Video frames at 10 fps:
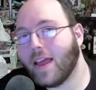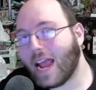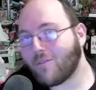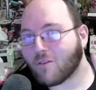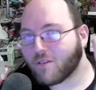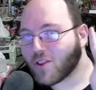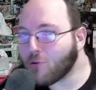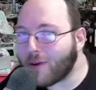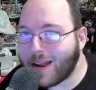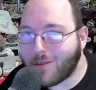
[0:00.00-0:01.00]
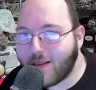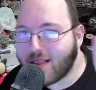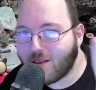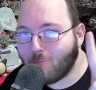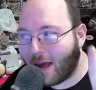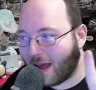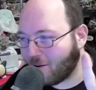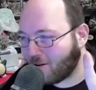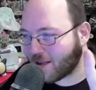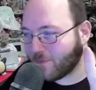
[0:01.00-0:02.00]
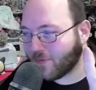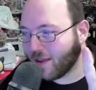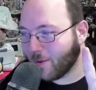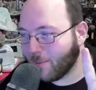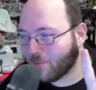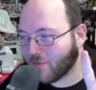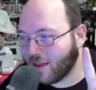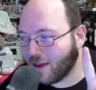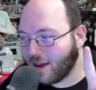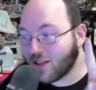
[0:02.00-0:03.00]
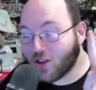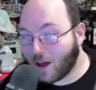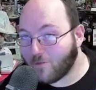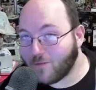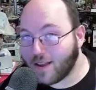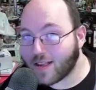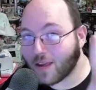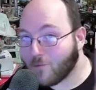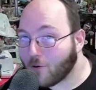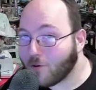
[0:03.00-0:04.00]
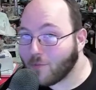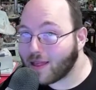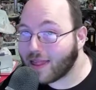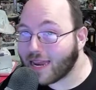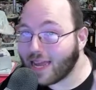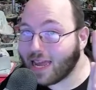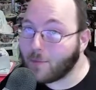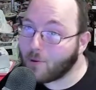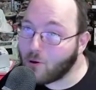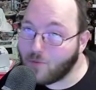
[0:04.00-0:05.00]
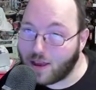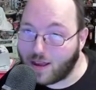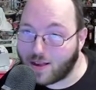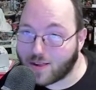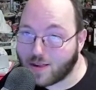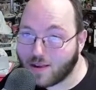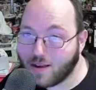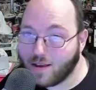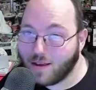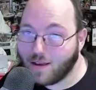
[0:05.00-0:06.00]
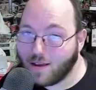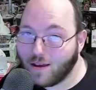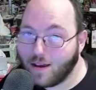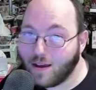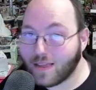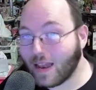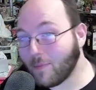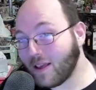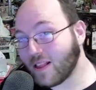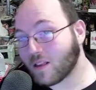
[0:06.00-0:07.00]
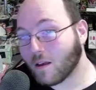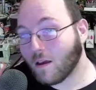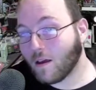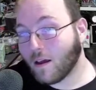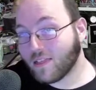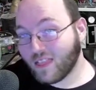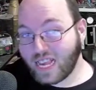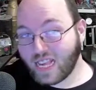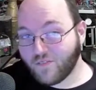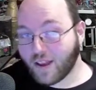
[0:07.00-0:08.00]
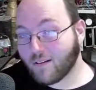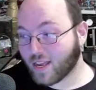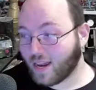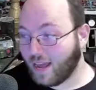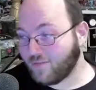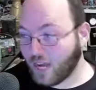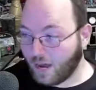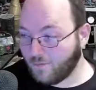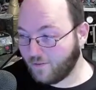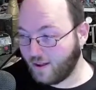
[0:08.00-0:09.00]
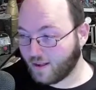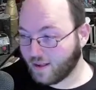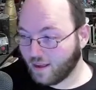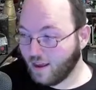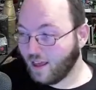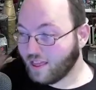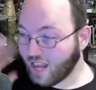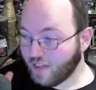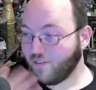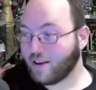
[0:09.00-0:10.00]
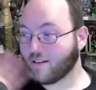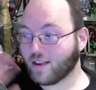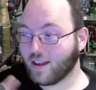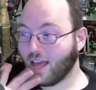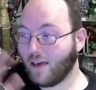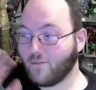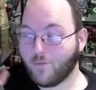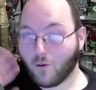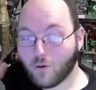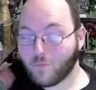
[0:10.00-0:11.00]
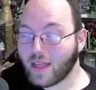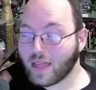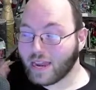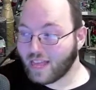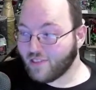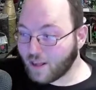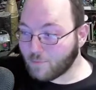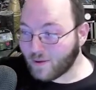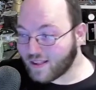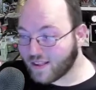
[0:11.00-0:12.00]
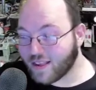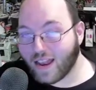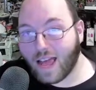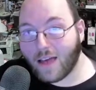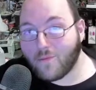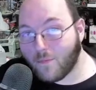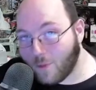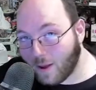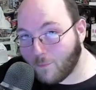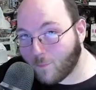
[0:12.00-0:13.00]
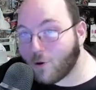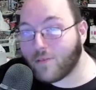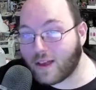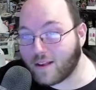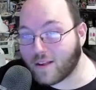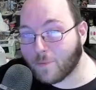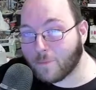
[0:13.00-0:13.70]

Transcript: If there's three defensive powers, toughness and vulnerability and impervious, then that means these figures can have toughness, these figures can have invulnerability, and these pieces can have in impervious.